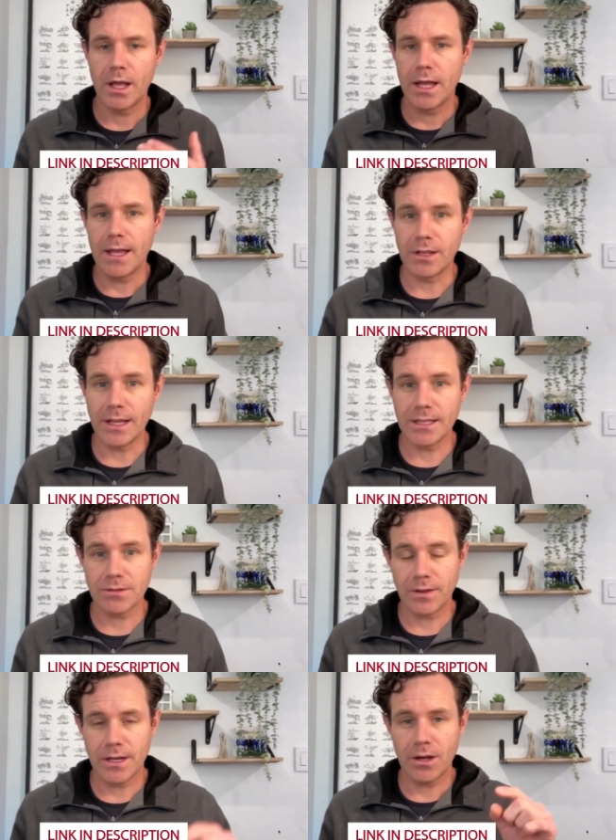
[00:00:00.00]
If you like this
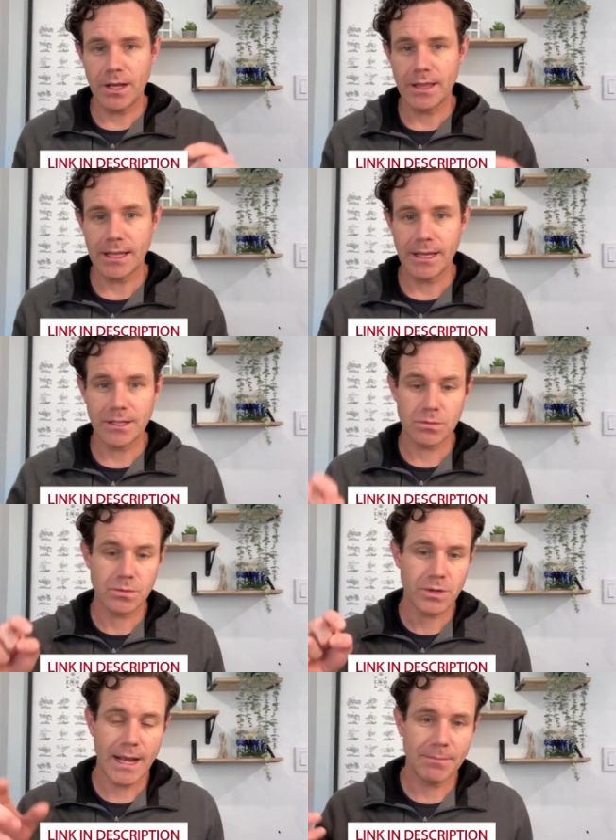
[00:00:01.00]
video, hit that like and
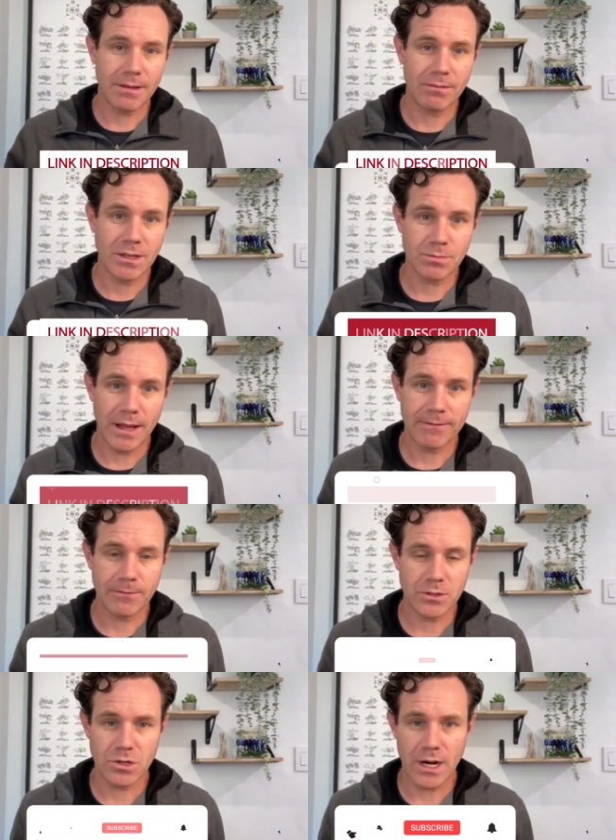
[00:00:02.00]
subscribe, give these
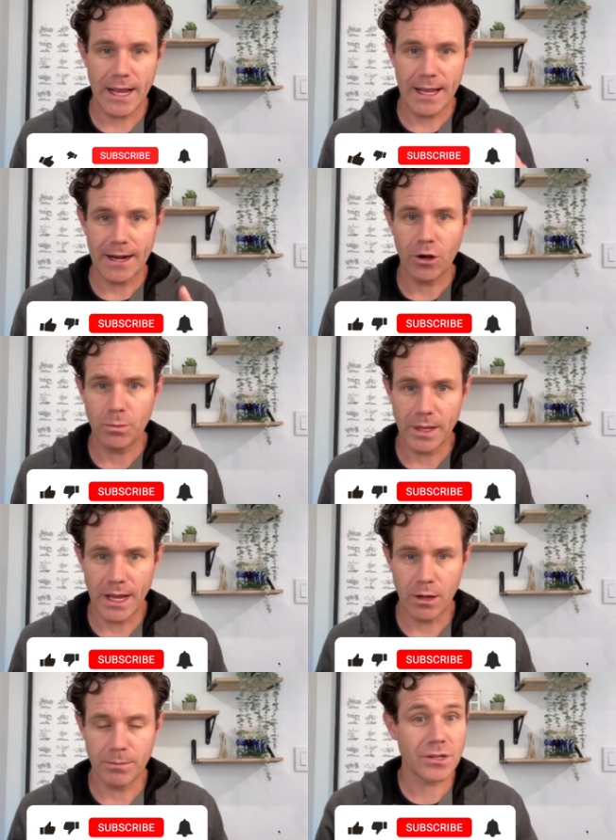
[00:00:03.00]
platforms a try, and I hope they
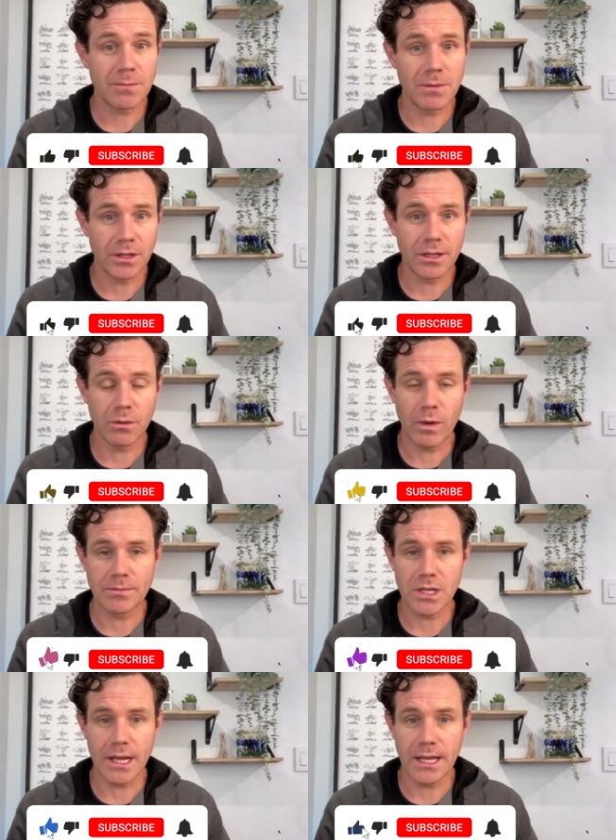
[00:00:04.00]
help you build a
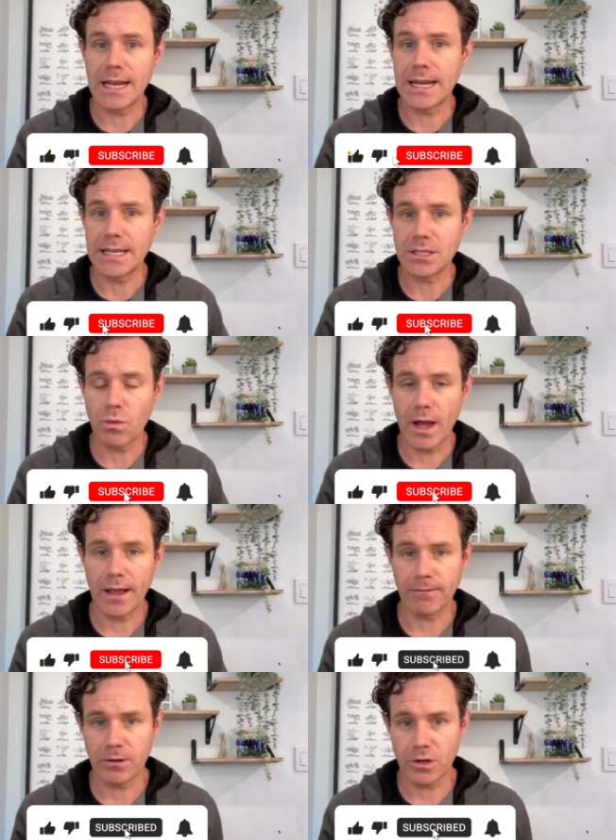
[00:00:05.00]
website in an easy
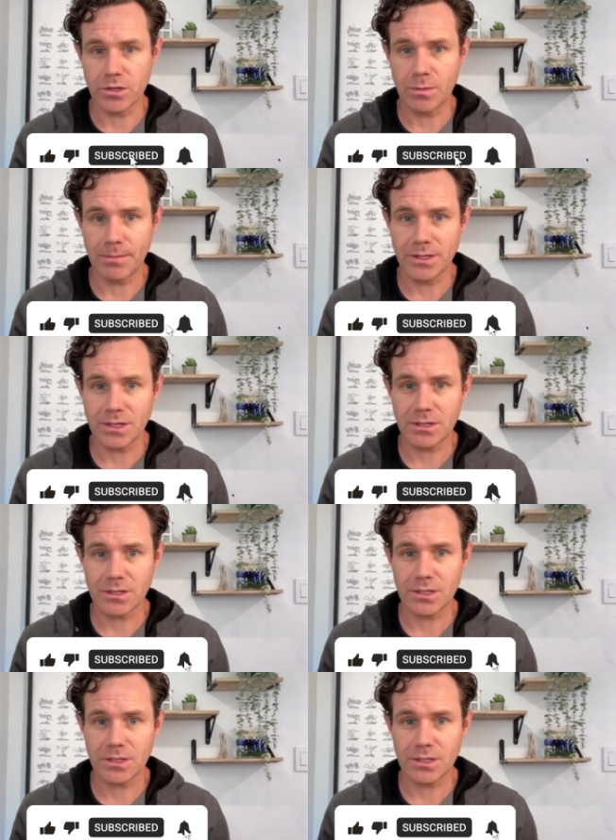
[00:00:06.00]
way for your small business.